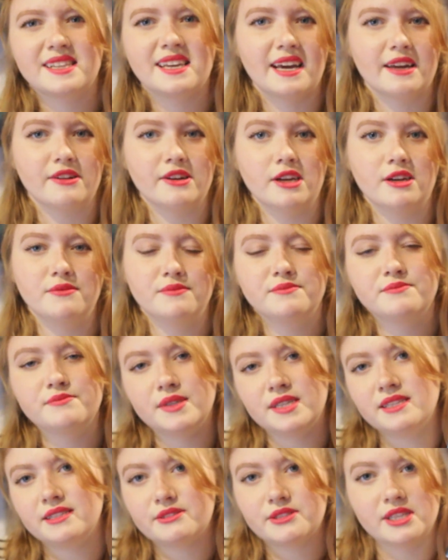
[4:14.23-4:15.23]
I don't know,
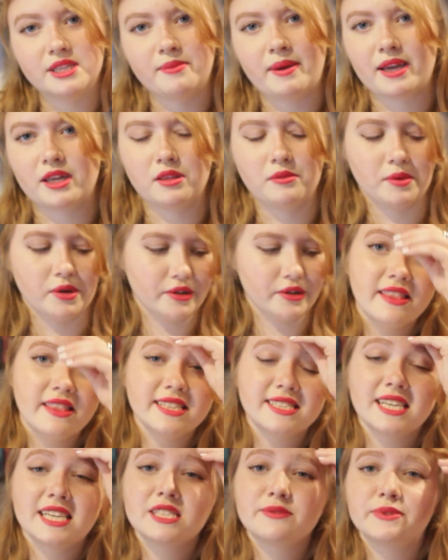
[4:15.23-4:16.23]
but it's on the back of the
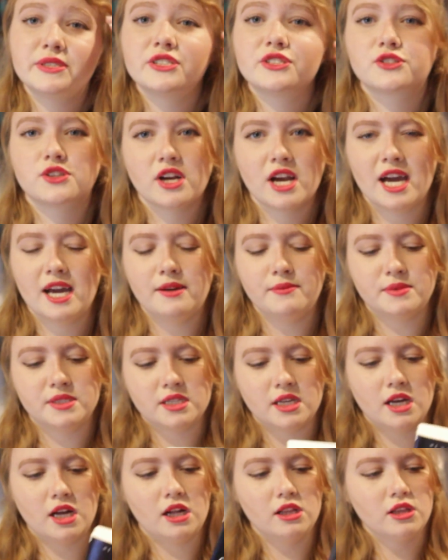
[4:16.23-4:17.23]
This has been described
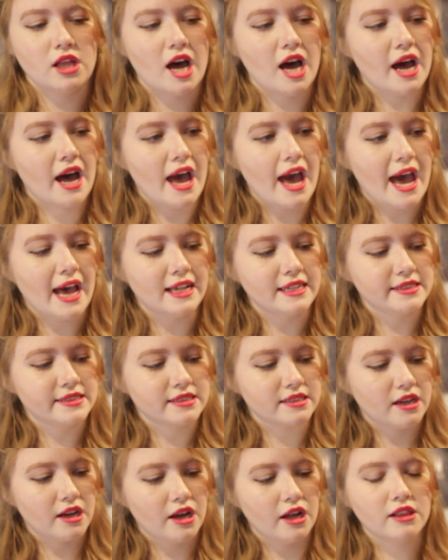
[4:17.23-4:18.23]
a lot
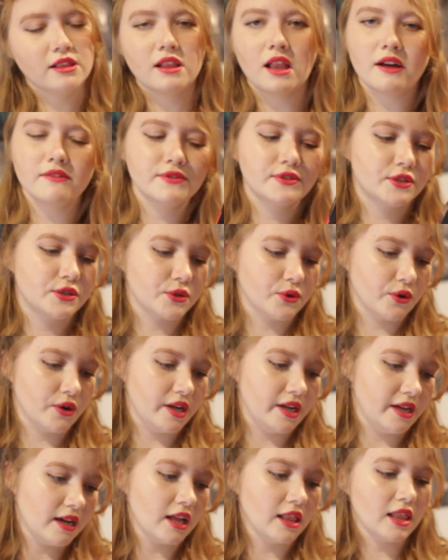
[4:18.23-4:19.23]
as a love
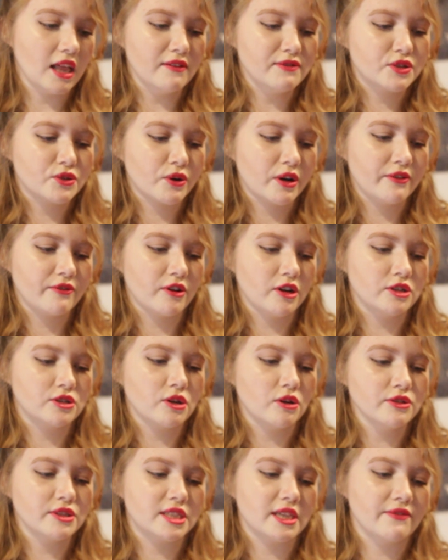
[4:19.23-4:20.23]
story for
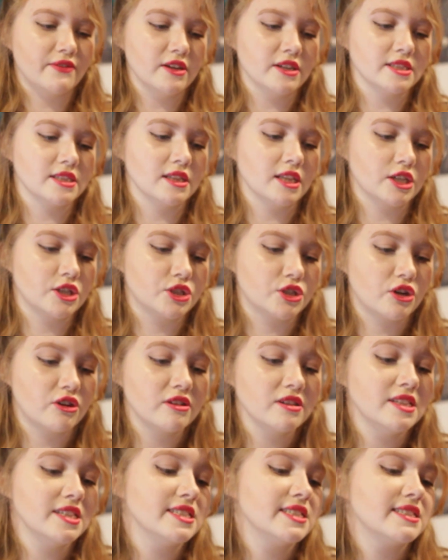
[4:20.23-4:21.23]
adults that feels
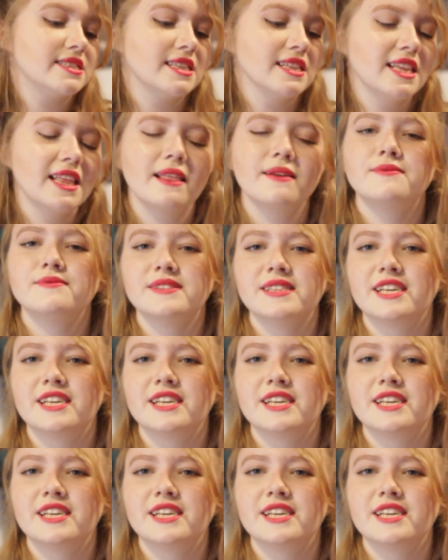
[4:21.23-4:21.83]
luxuriously,